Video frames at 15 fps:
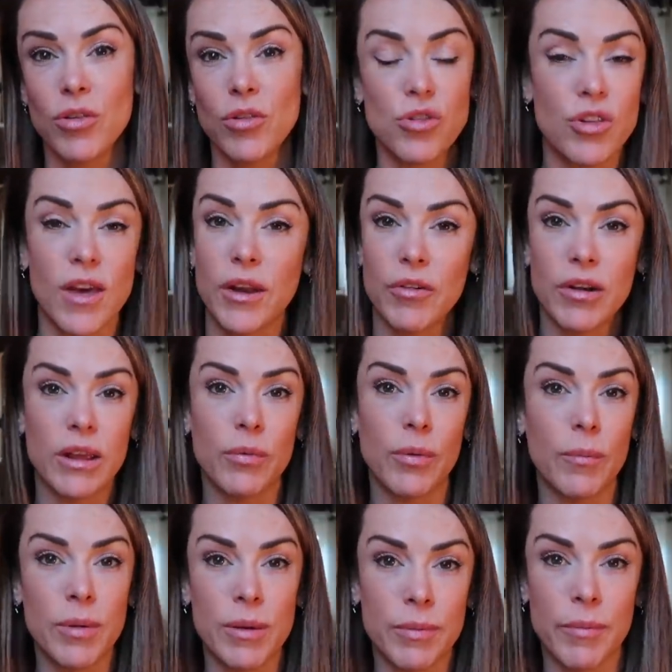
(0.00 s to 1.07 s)
Just generally,
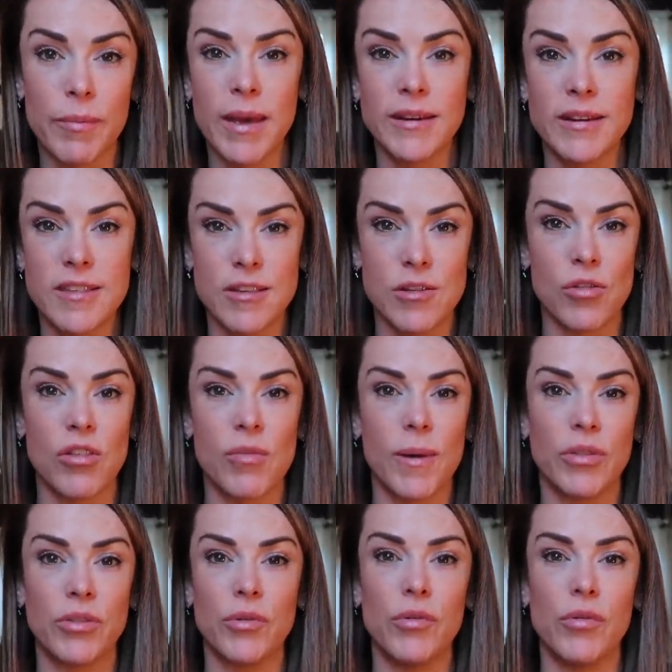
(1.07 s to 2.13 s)
when people make decisions
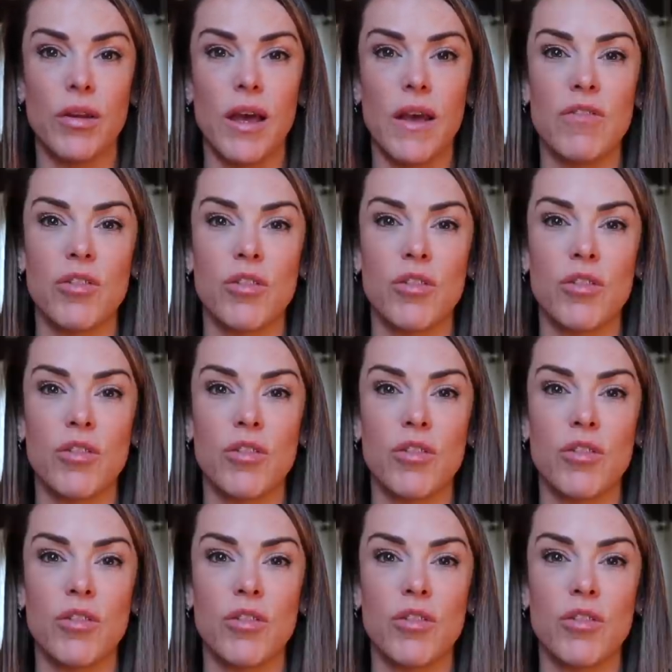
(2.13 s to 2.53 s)
about their own lives,